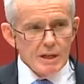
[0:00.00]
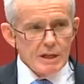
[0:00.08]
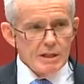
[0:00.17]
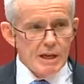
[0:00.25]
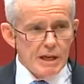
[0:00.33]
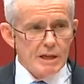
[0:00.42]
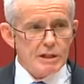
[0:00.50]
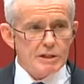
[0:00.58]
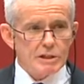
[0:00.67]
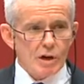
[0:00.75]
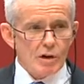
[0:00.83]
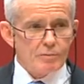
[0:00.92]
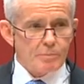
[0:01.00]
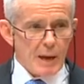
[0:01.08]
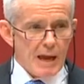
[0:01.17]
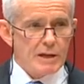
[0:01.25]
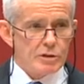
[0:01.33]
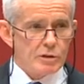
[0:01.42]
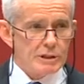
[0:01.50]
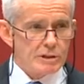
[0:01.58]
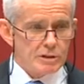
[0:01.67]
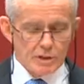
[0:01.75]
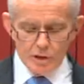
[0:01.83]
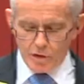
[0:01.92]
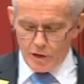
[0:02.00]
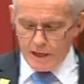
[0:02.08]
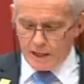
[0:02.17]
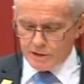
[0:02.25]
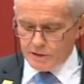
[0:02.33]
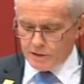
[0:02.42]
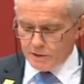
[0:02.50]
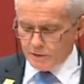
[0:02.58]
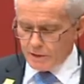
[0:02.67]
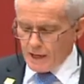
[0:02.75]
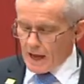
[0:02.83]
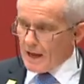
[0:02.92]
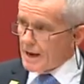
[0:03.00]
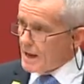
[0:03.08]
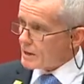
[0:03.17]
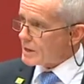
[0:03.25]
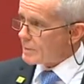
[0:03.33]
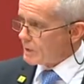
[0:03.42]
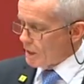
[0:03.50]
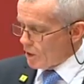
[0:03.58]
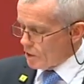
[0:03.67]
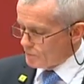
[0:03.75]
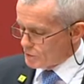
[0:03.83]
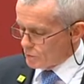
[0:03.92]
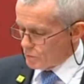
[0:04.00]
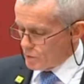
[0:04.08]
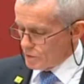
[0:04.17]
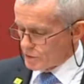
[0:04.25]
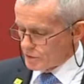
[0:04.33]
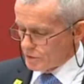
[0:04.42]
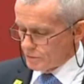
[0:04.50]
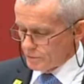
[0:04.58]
Years of pandering to the Greens are now coming home to roost.